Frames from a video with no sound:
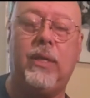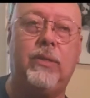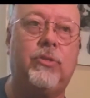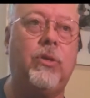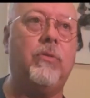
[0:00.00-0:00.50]

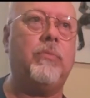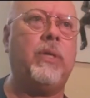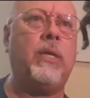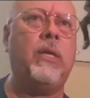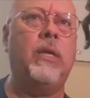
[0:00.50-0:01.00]
It showed
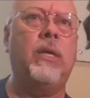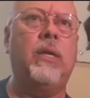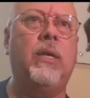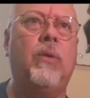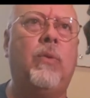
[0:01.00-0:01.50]
me
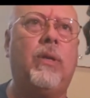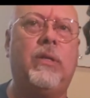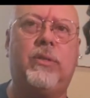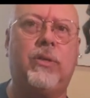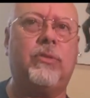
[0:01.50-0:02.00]
what a
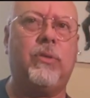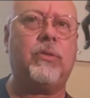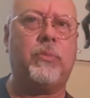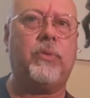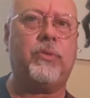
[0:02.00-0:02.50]
guitar solo
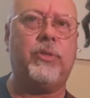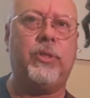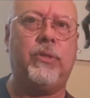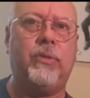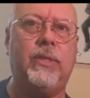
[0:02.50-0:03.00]
is supposed to
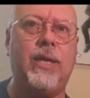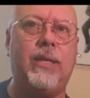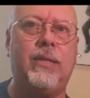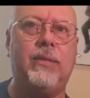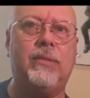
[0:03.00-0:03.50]
do, and that